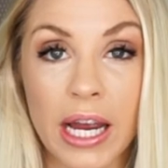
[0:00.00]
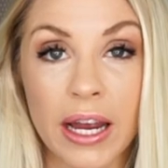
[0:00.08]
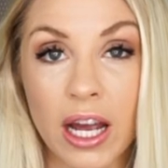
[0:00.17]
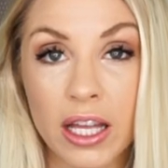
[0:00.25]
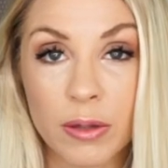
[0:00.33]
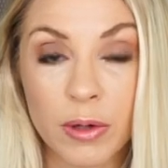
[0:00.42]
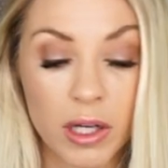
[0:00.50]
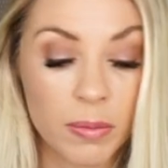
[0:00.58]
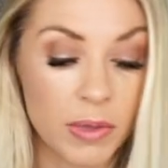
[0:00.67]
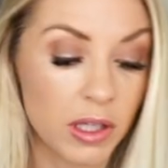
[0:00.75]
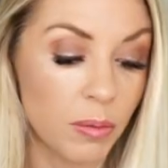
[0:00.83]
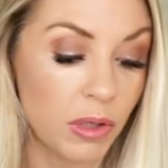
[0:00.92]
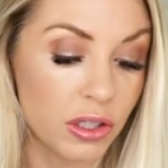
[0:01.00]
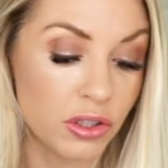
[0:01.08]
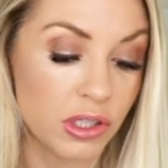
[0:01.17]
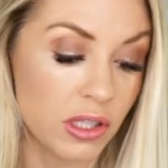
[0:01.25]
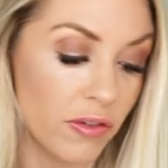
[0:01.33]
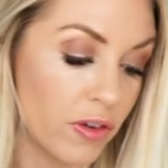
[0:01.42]
I highly recommend the
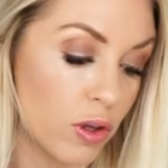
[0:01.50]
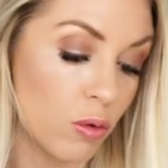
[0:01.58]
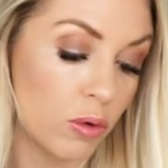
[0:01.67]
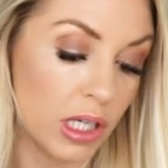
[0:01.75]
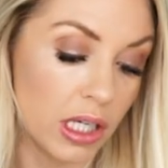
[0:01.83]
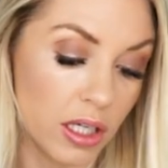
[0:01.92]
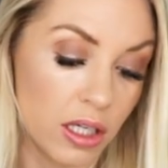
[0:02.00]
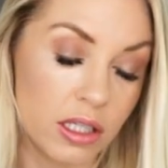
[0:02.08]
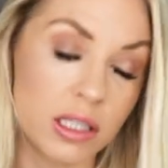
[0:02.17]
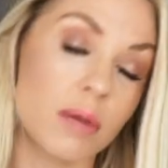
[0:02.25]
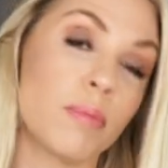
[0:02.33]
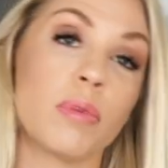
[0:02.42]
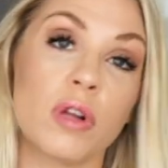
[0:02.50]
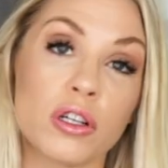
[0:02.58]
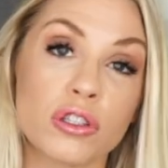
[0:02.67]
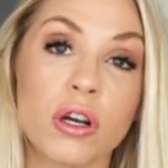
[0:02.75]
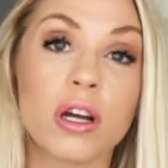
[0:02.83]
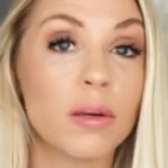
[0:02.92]
blushes if you need some
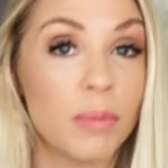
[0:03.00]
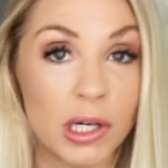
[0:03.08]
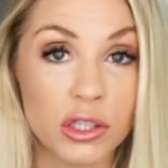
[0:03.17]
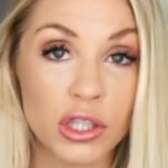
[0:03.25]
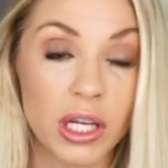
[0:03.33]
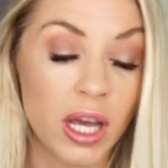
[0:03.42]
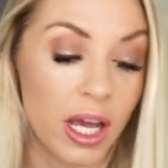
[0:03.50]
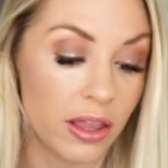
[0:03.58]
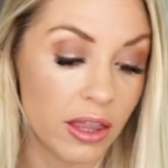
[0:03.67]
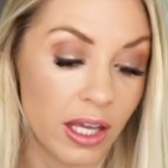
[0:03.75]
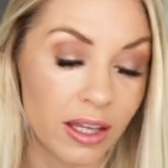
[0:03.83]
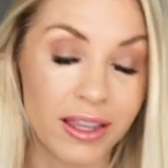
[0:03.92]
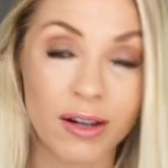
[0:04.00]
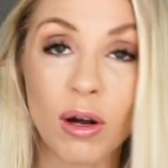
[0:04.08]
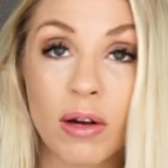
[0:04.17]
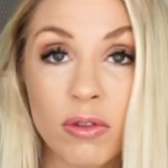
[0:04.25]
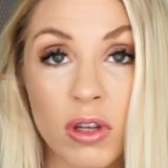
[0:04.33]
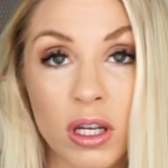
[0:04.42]
blush on a budget. I think they don't
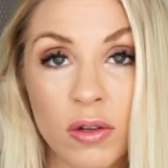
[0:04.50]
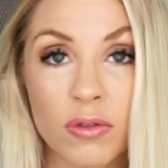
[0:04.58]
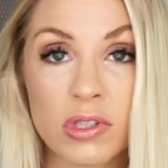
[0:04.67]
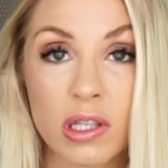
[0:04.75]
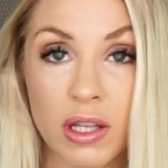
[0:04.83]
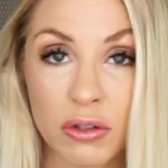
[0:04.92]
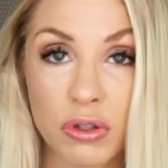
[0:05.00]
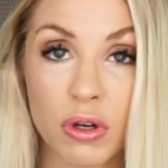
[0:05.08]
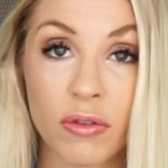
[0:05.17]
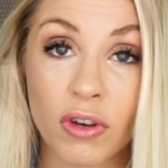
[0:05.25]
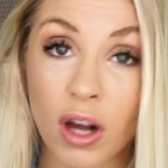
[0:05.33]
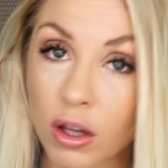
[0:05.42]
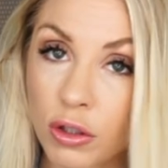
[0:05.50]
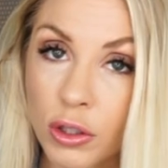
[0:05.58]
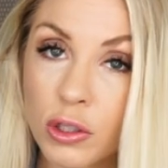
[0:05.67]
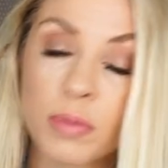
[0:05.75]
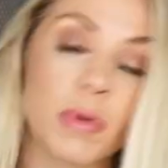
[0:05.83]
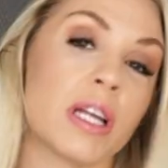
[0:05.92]
have a lot of selection of
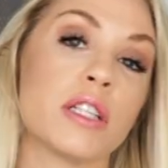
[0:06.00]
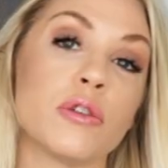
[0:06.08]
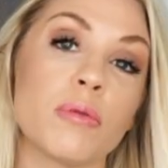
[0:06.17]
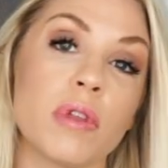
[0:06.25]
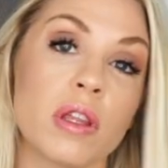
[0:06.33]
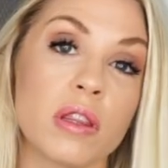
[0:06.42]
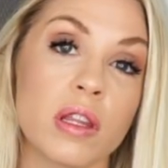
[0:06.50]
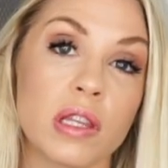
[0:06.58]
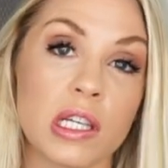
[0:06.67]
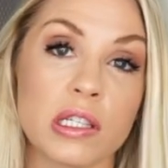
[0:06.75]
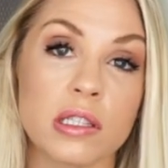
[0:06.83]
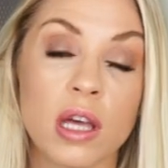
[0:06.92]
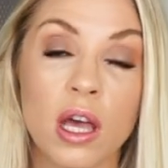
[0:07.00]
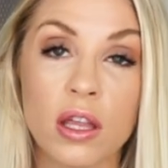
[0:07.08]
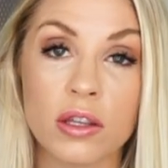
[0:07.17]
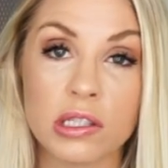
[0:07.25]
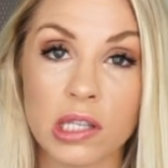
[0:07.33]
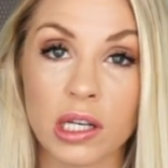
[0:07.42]
colors, but I do think that these,
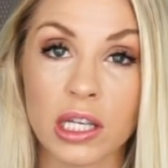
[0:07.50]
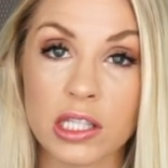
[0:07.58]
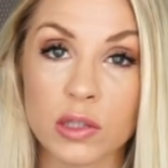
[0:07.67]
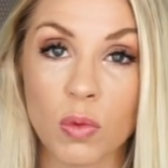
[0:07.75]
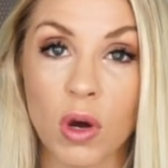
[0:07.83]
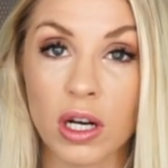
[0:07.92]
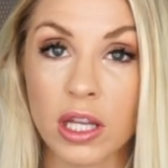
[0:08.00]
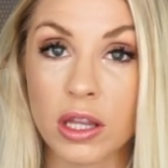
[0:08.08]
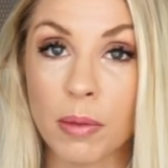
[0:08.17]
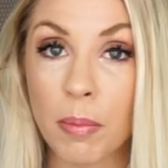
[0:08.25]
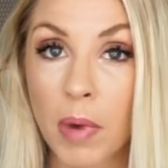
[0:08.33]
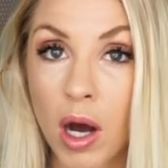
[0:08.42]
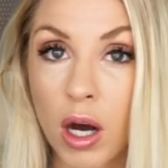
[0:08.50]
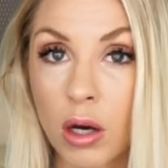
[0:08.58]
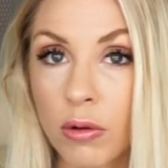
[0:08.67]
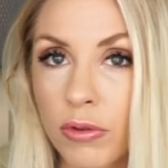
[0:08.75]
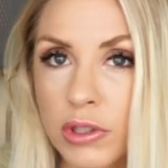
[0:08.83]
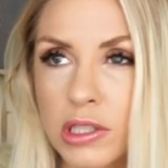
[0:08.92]
the Sunkissed one and the
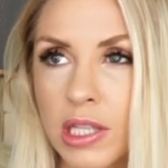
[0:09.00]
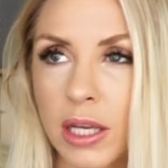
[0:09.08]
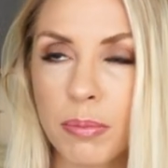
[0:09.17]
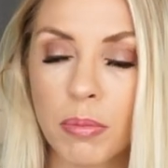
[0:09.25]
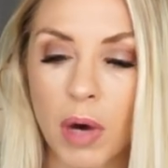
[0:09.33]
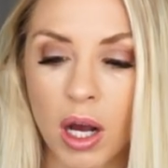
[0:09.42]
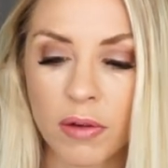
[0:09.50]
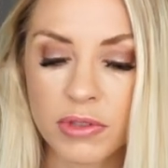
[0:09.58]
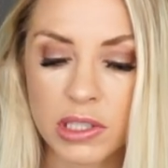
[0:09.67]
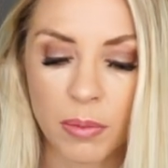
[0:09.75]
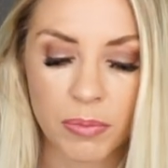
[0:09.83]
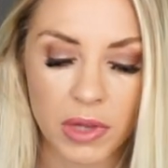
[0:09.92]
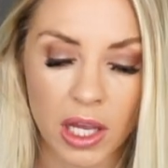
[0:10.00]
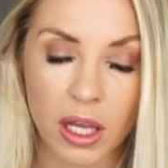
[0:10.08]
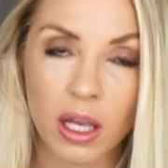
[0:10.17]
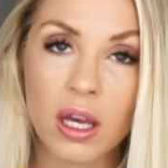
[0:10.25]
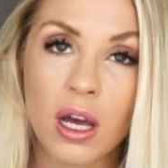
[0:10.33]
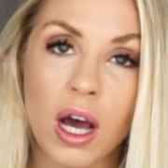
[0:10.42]
mauve, it's like mauve
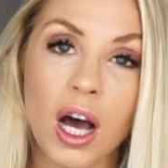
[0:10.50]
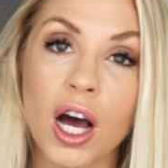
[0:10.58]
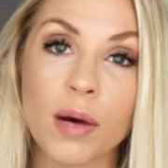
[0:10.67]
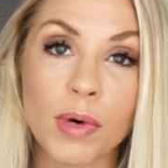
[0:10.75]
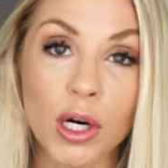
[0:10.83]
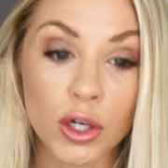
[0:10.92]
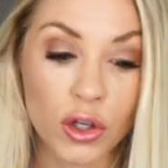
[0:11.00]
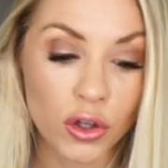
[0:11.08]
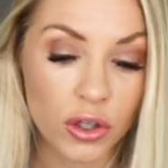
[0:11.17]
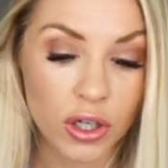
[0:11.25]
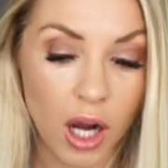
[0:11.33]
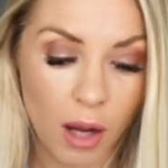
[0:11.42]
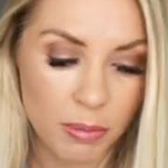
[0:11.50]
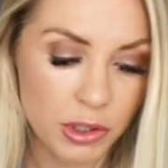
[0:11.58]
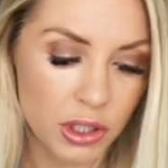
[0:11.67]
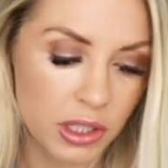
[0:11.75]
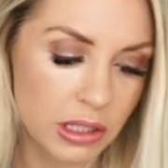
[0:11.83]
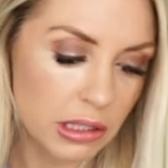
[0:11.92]
something, um, are good
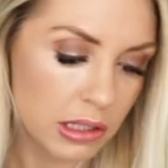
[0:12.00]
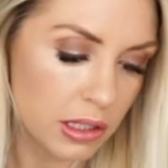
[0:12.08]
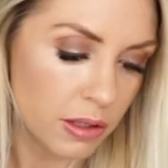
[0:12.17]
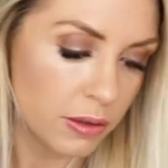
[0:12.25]
options